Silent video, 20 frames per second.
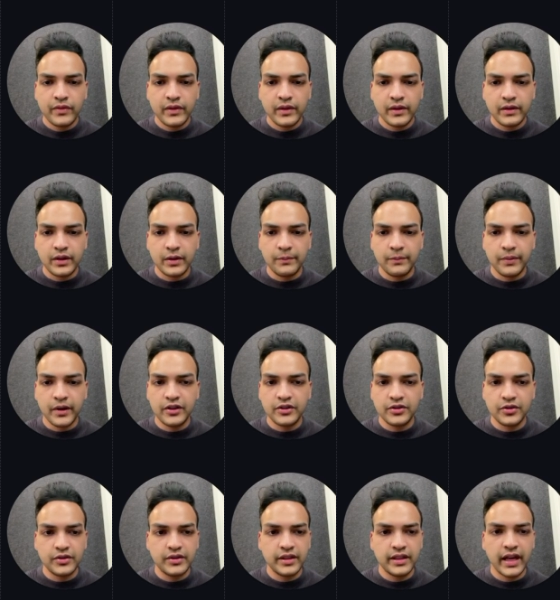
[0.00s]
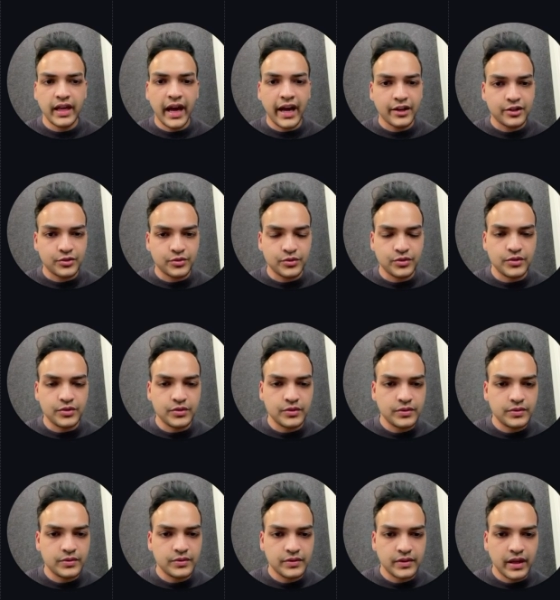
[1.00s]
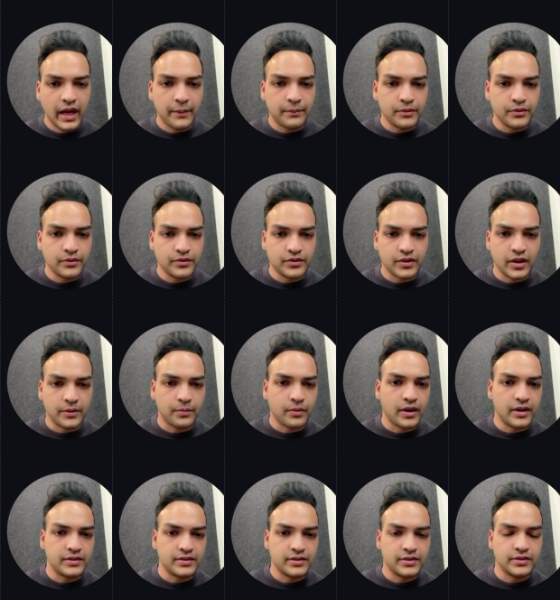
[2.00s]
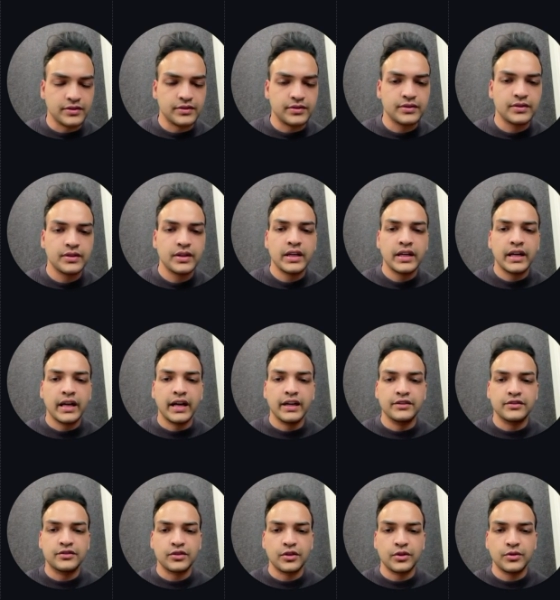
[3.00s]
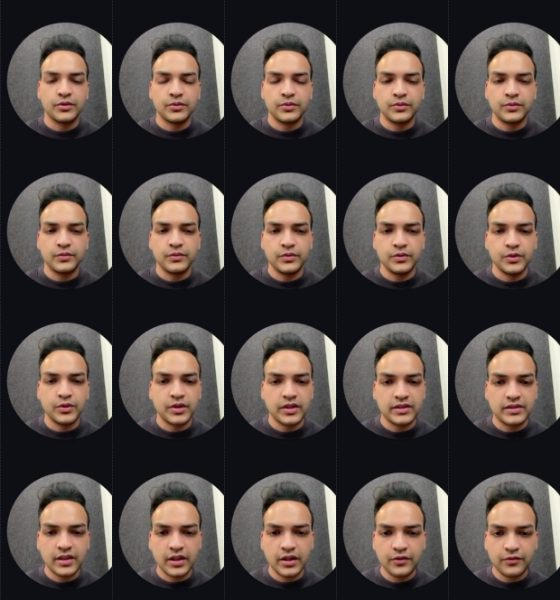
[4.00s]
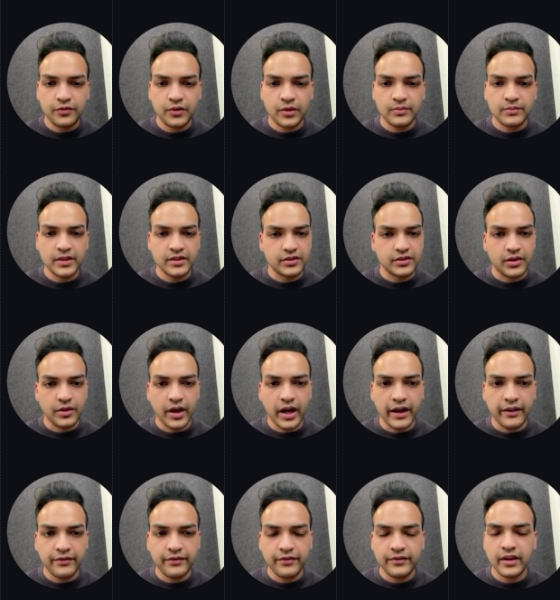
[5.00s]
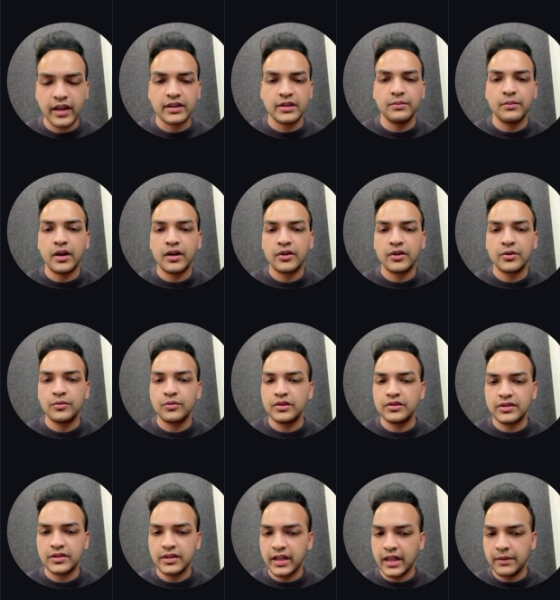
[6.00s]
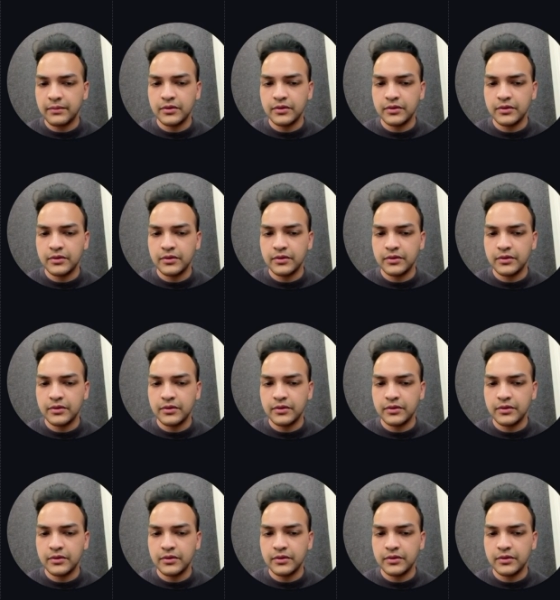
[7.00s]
compared to the actual Apple stock prices. And so you can tell from this graph that the model wasn't able